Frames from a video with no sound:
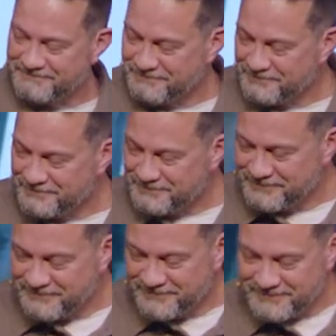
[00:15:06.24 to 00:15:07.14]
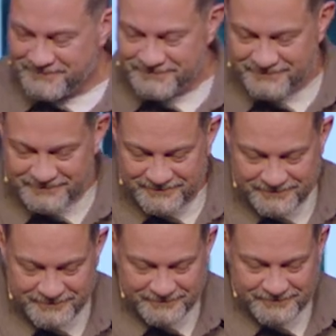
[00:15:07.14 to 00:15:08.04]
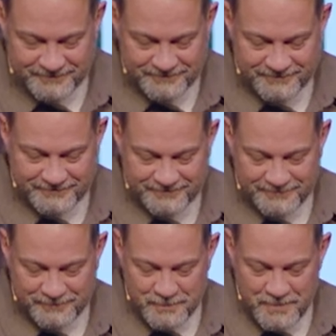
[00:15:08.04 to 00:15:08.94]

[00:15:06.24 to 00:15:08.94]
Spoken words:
[no speech]